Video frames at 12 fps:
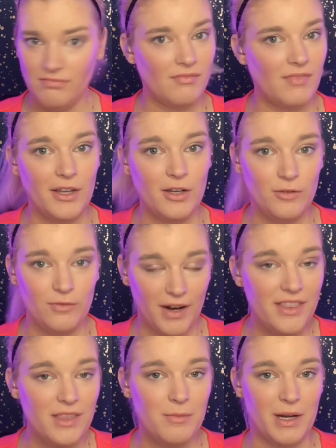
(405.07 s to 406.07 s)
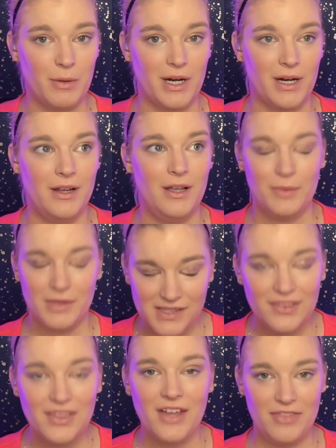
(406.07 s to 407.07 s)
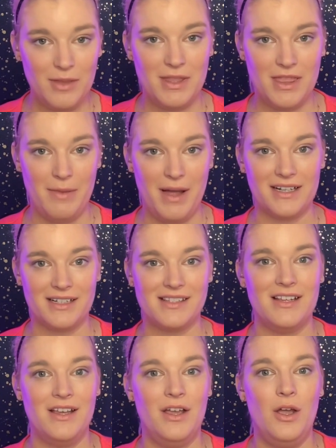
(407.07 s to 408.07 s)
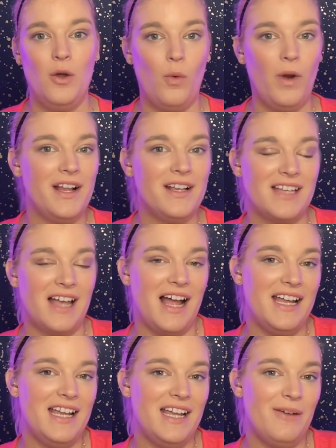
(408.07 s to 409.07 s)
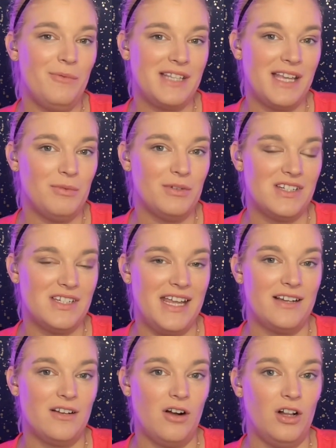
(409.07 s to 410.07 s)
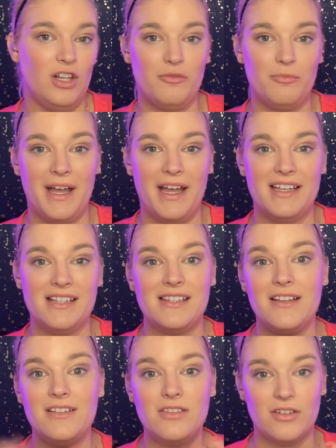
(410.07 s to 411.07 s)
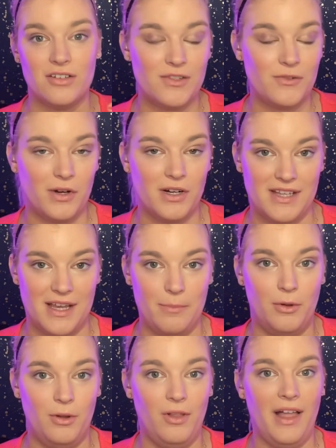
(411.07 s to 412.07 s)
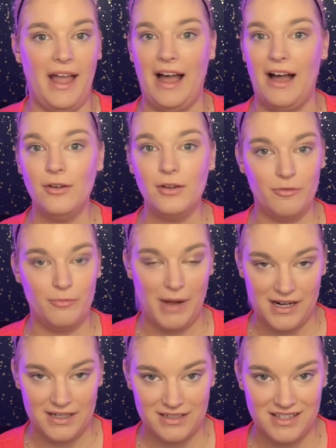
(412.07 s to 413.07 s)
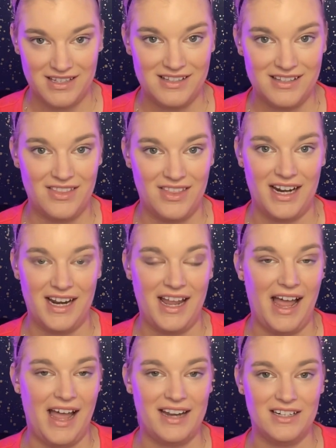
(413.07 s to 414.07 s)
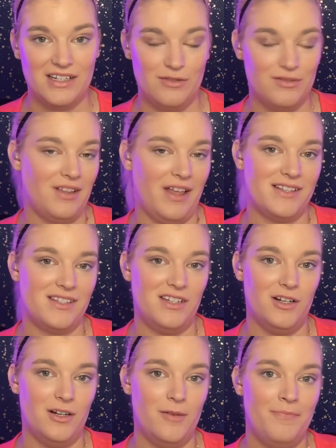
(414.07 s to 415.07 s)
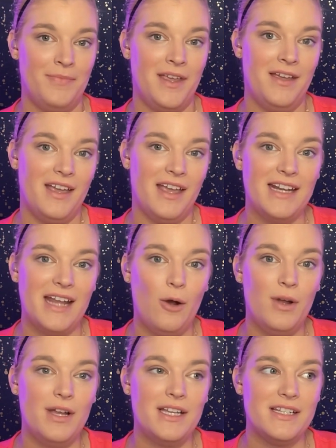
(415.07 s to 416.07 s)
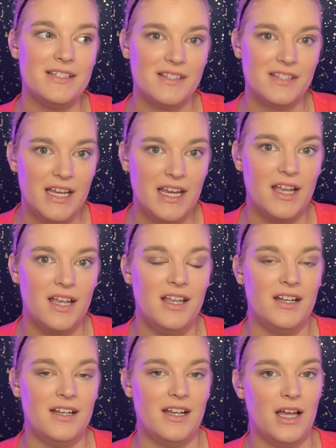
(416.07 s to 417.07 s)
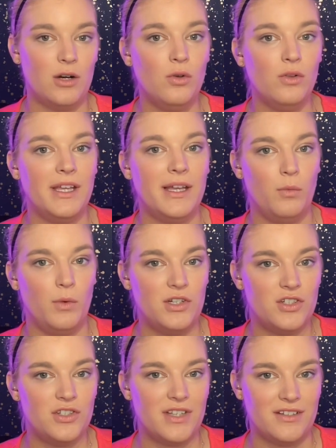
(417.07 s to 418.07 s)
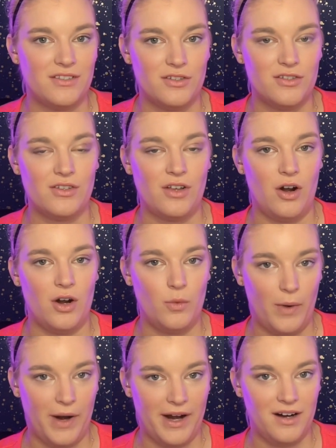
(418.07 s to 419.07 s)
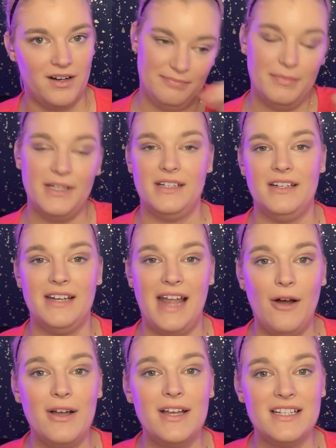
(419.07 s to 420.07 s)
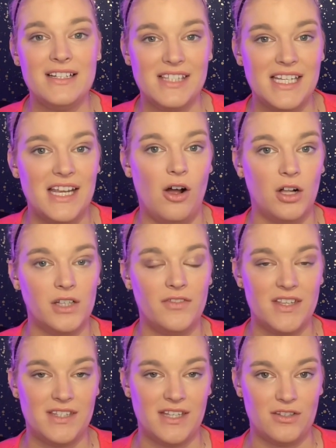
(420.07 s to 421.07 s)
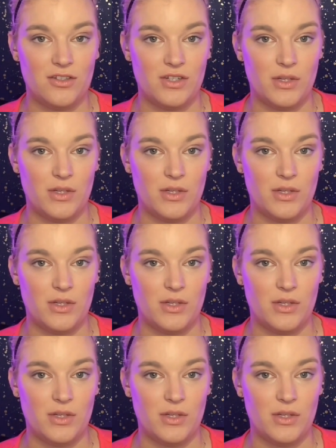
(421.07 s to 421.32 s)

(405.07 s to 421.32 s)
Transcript: I couldn't find them anywhere because I'd left them in the box. Whereas I was able to take all of my sensors, for example, out of boxes that I hadn't used last year. And now I can see not only which sensors are where, but now I can see all of the sensors